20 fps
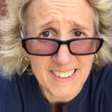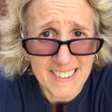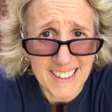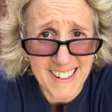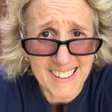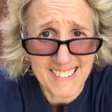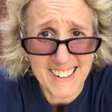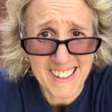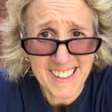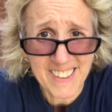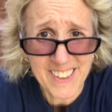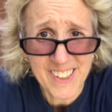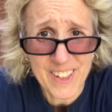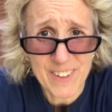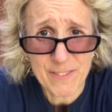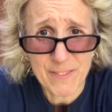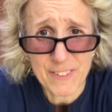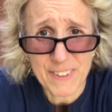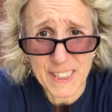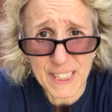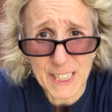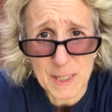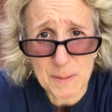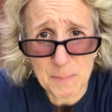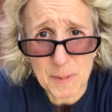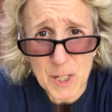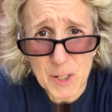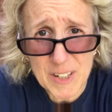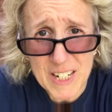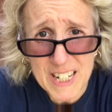that did good for the
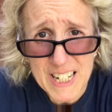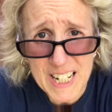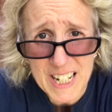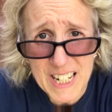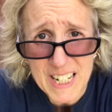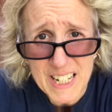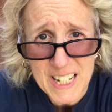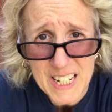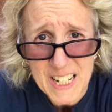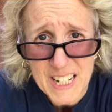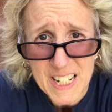community